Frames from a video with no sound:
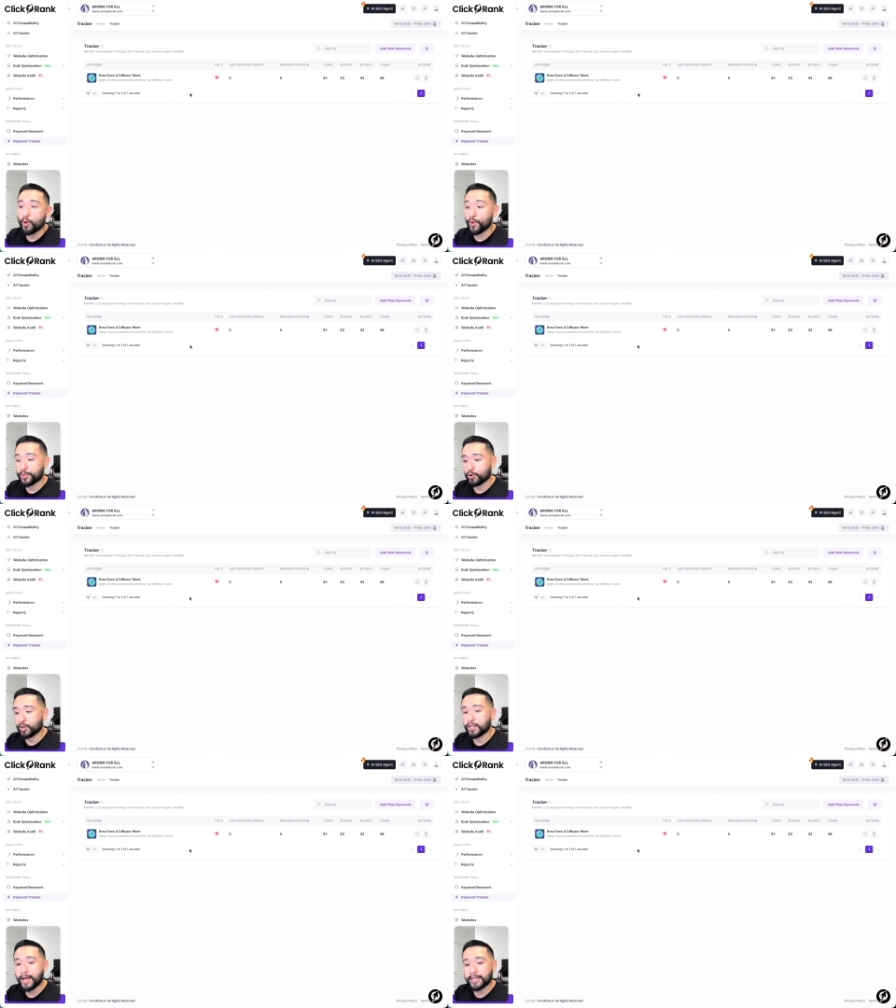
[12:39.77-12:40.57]
with your
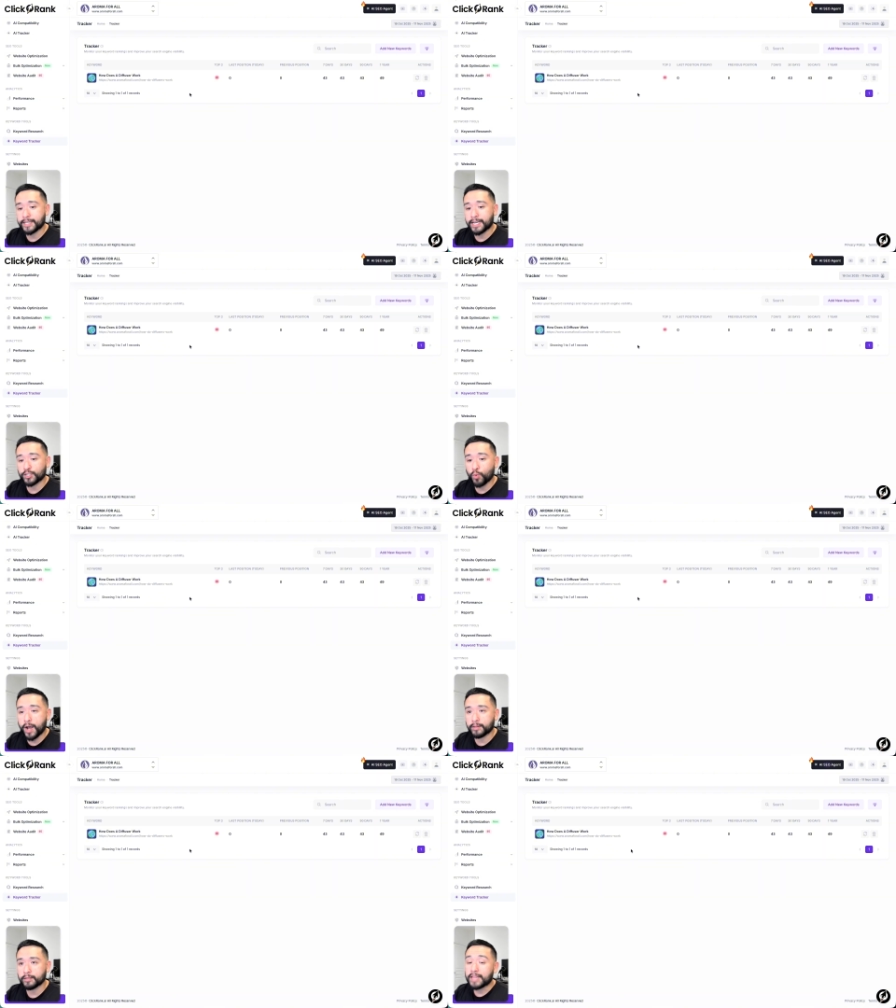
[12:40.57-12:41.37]
clients as
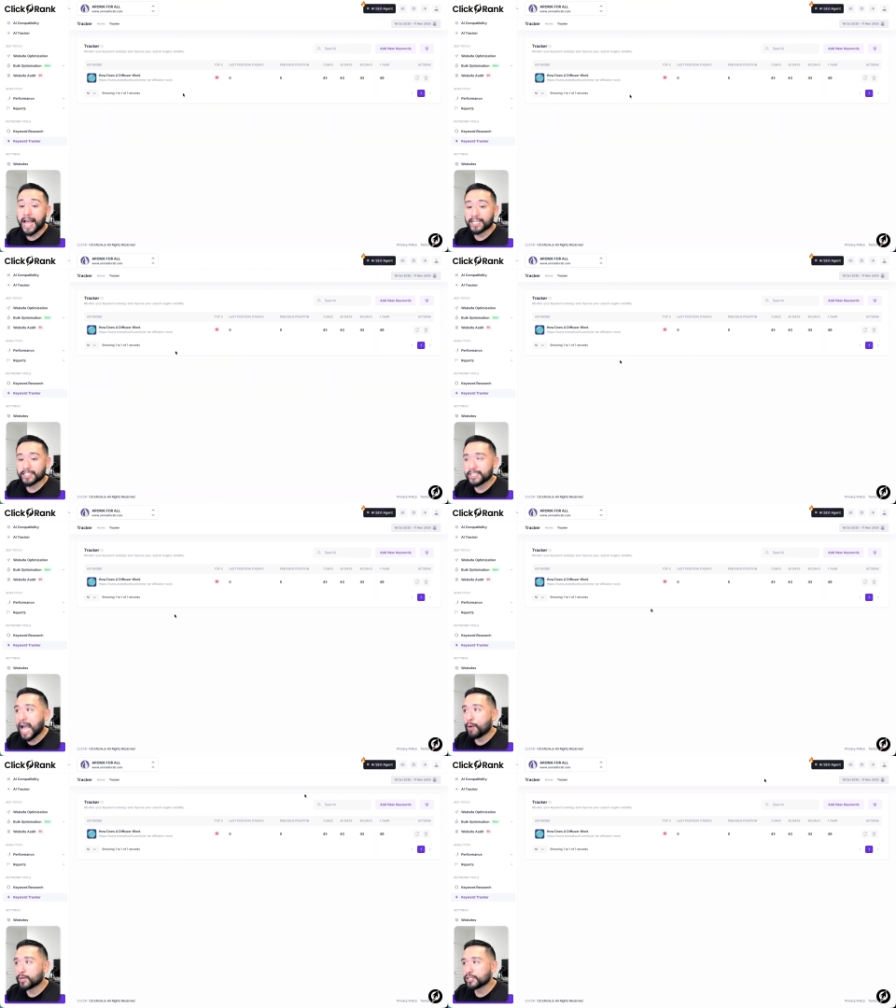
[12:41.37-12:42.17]
well. Lastly,
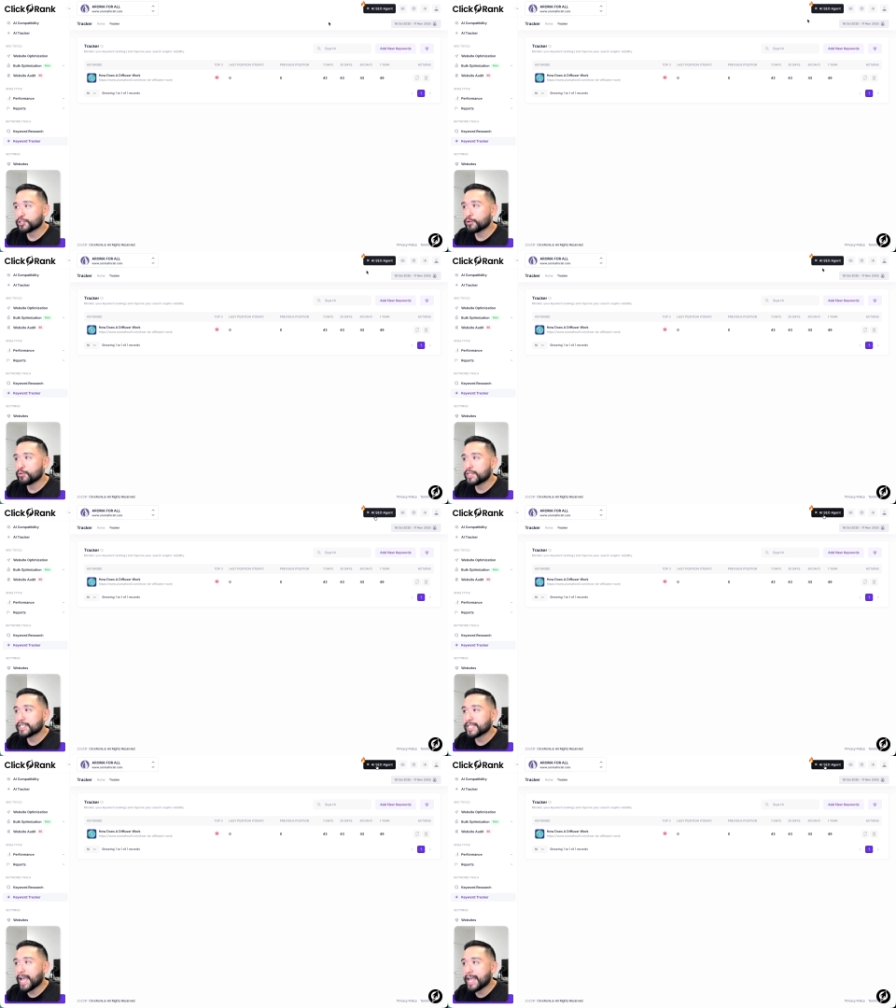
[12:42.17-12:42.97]
I wanna show you
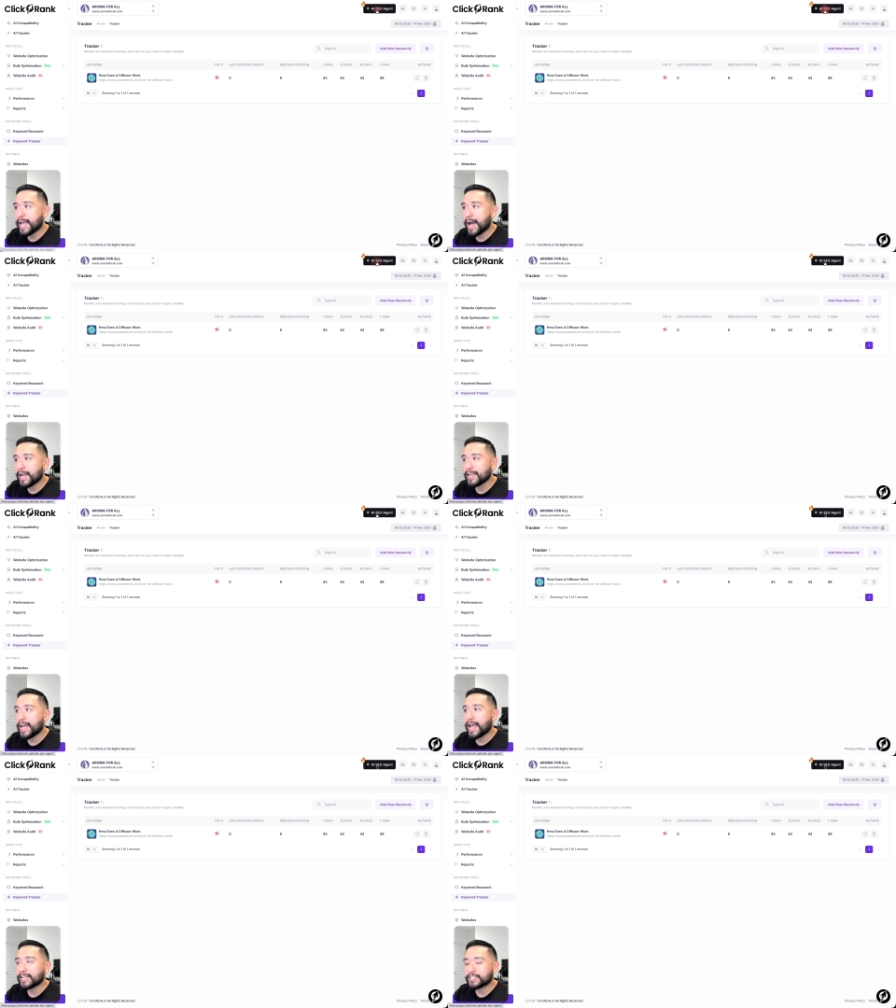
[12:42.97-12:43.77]
this AI
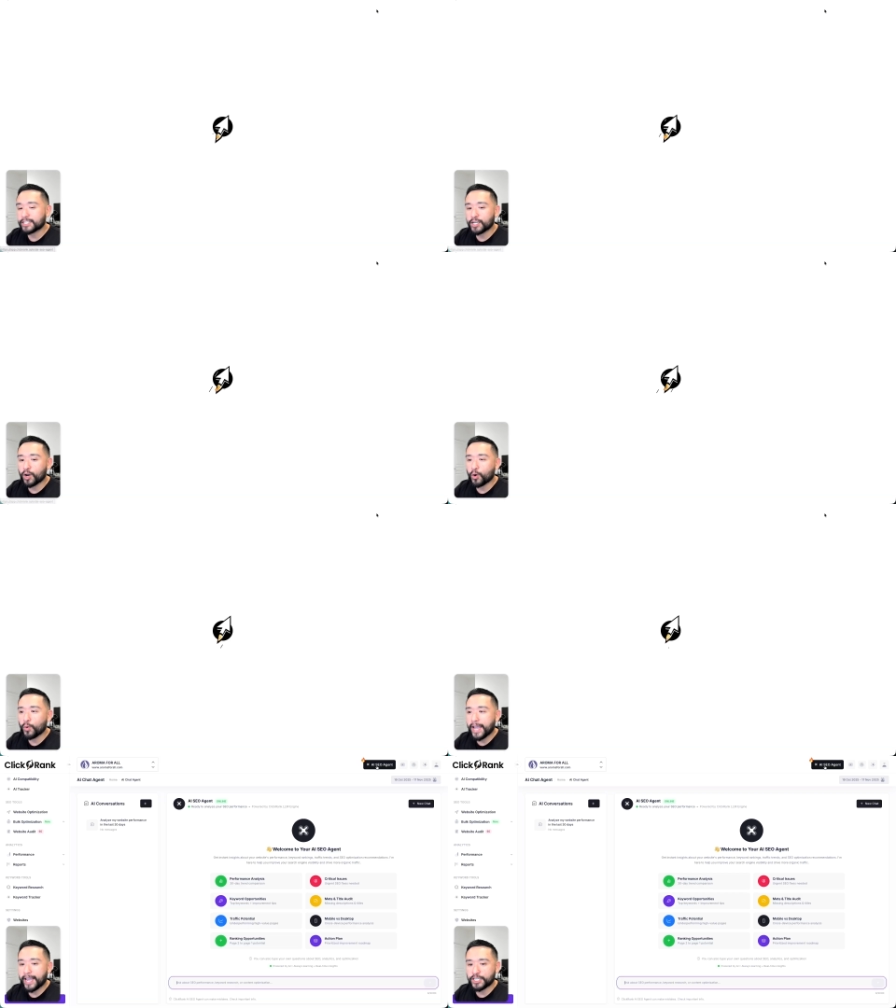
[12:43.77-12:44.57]

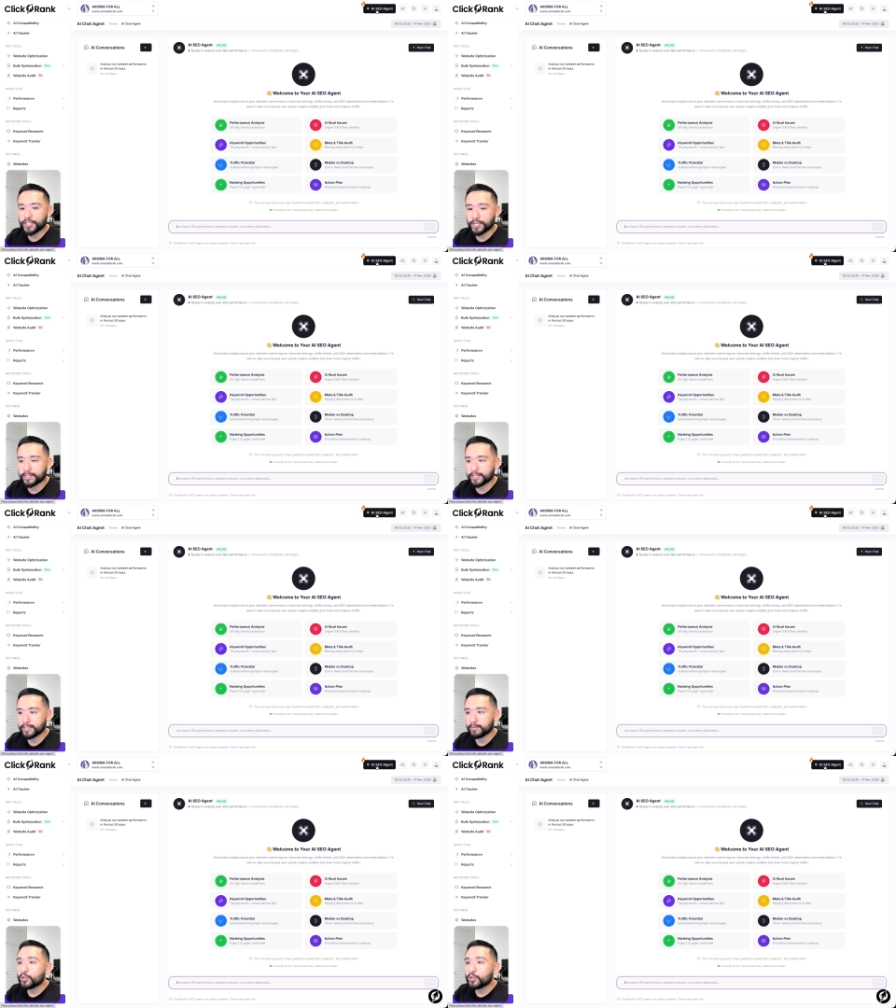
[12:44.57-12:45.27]
SEO agent.